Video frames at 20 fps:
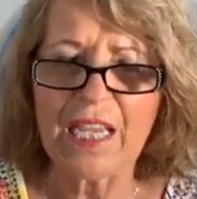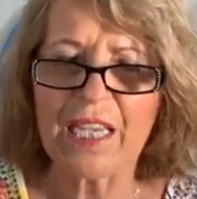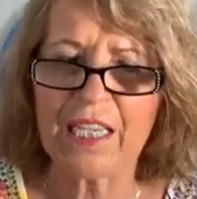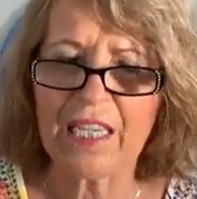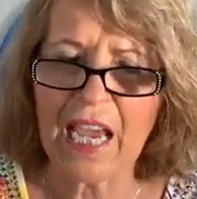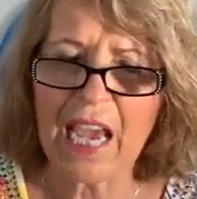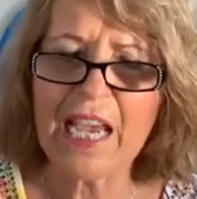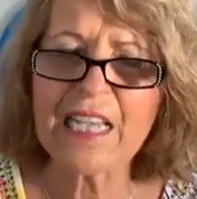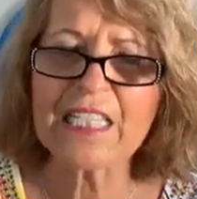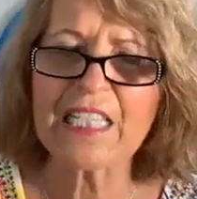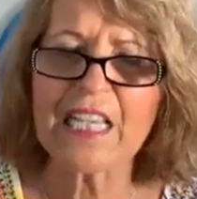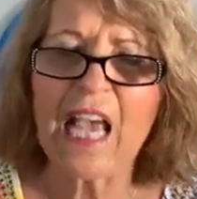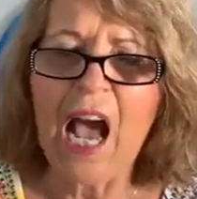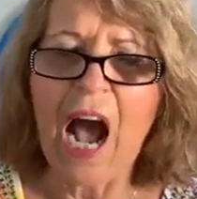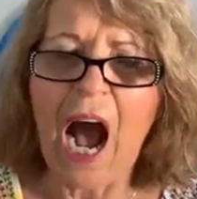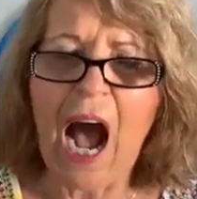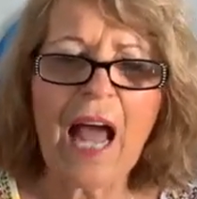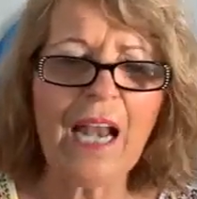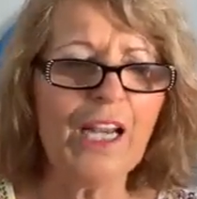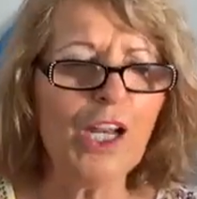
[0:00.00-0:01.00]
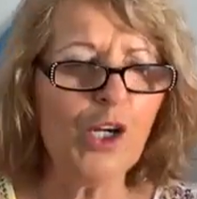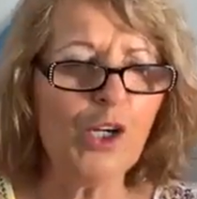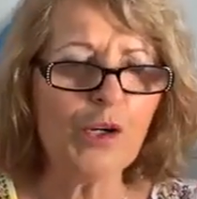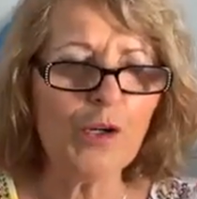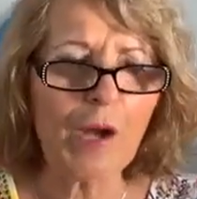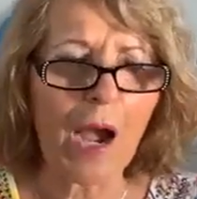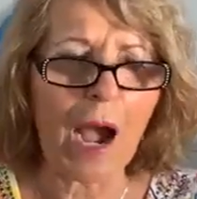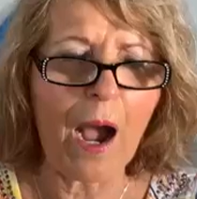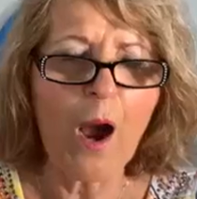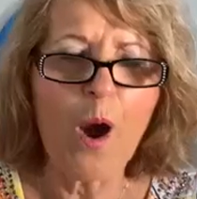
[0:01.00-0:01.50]
Yes,
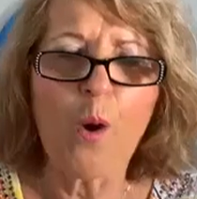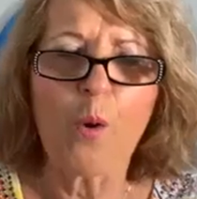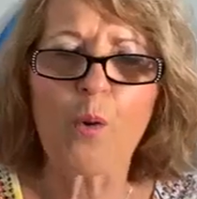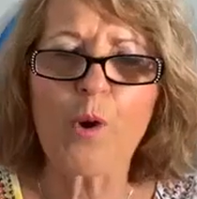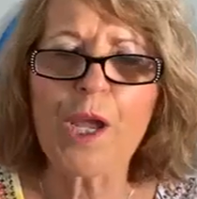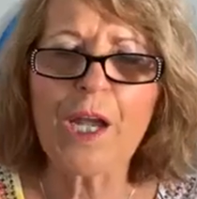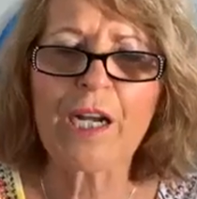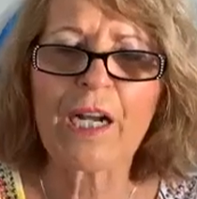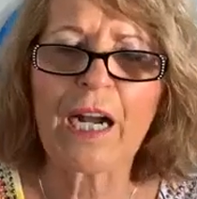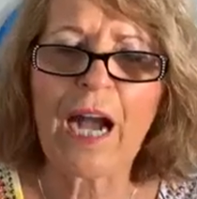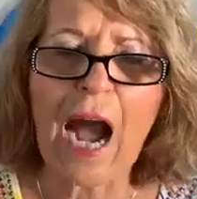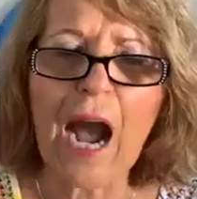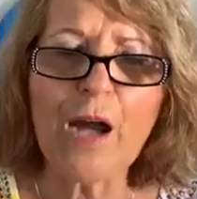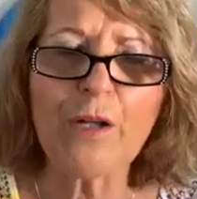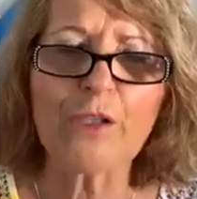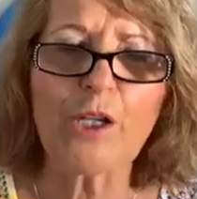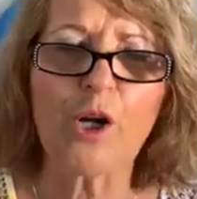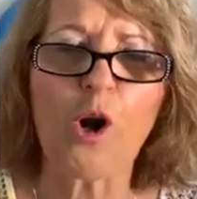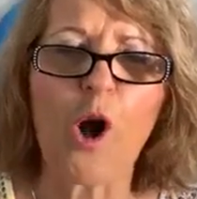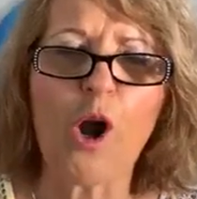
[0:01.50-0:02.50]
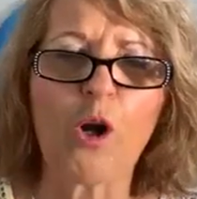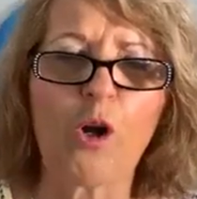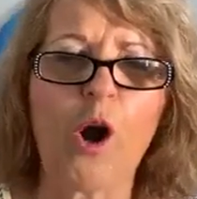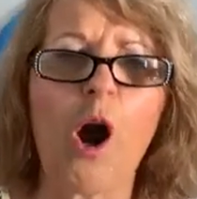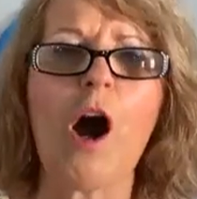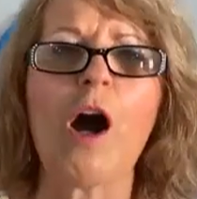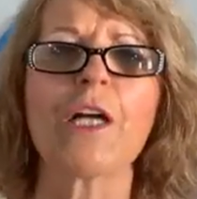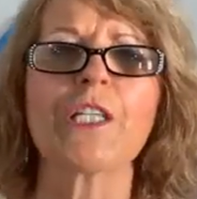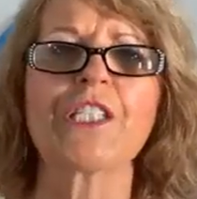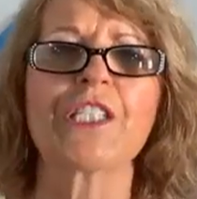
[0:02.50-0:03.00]
hallelujah, we count at all
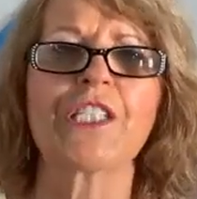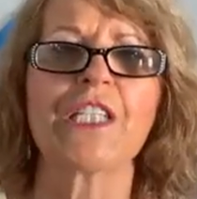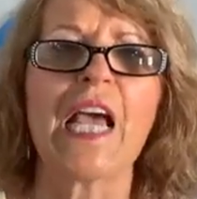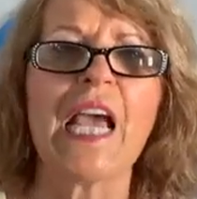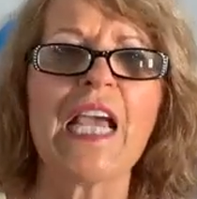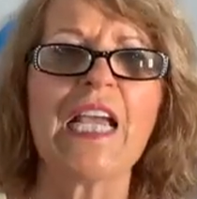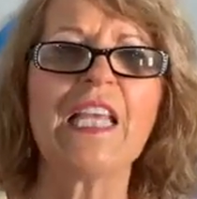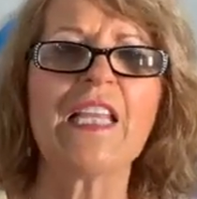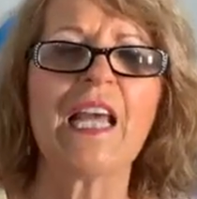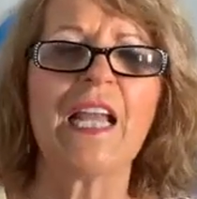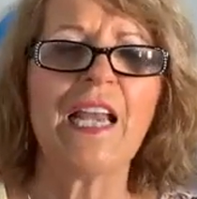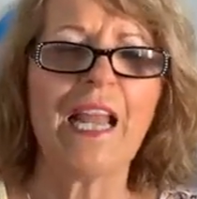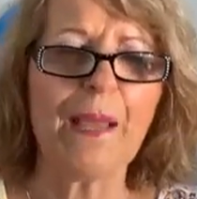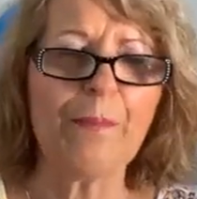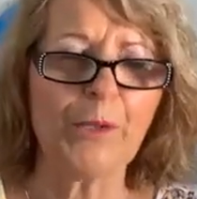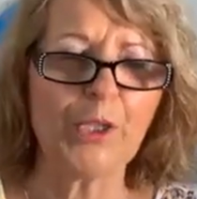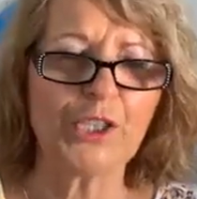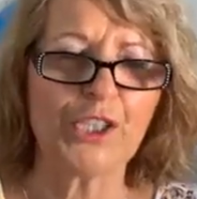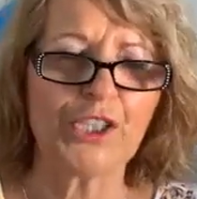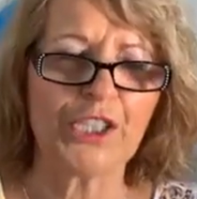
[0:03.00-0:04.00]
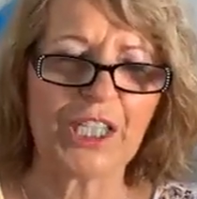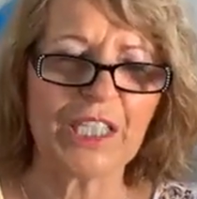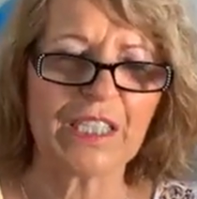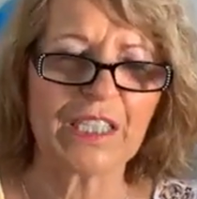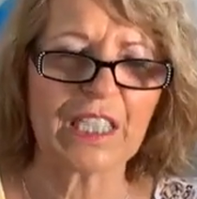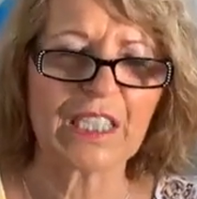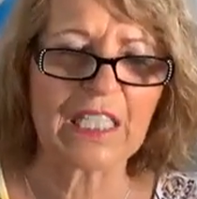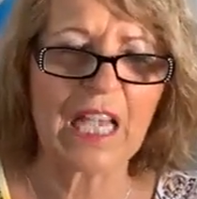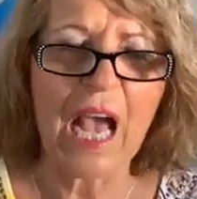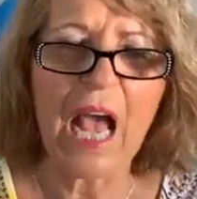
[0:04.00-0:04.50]
costs in the name of
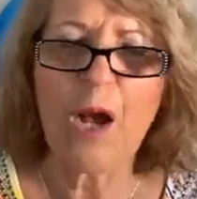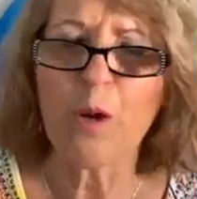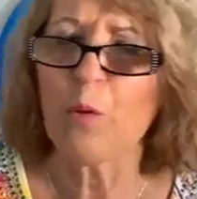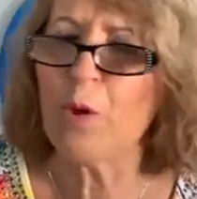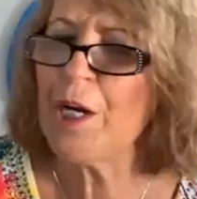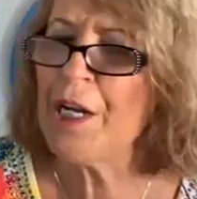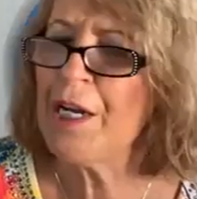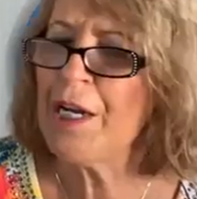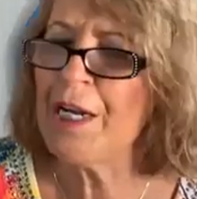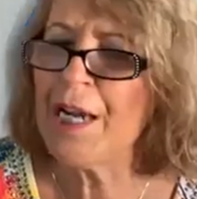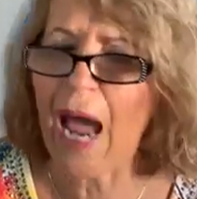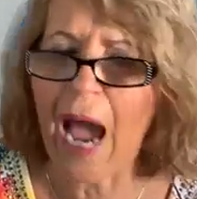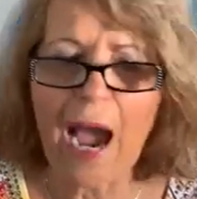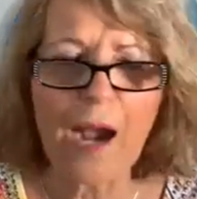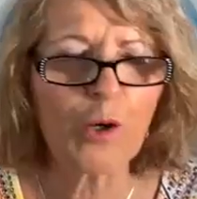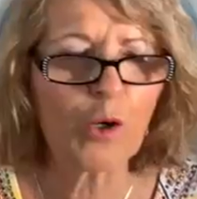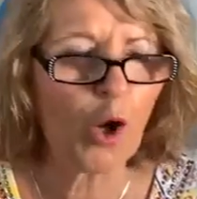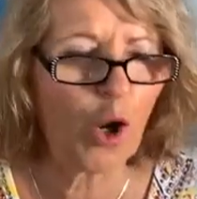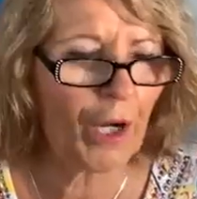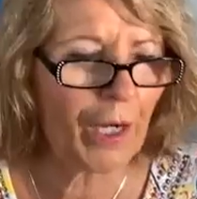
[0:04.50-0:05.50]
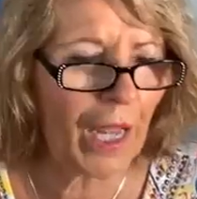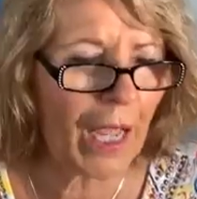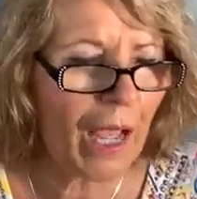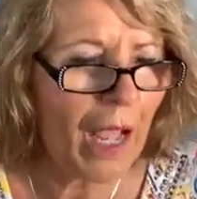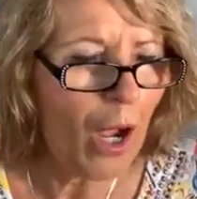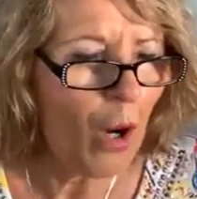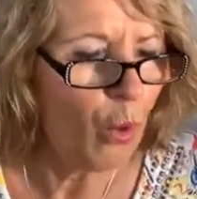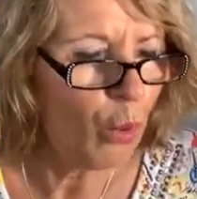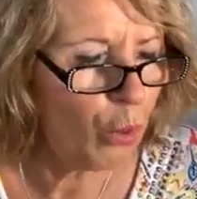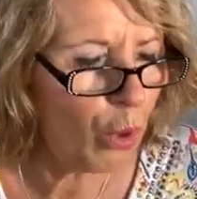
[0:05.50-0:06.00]
Jesus. We're not going
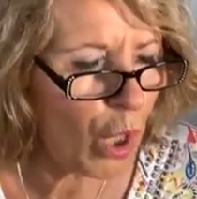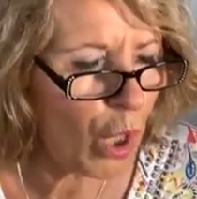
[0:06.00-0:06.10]
to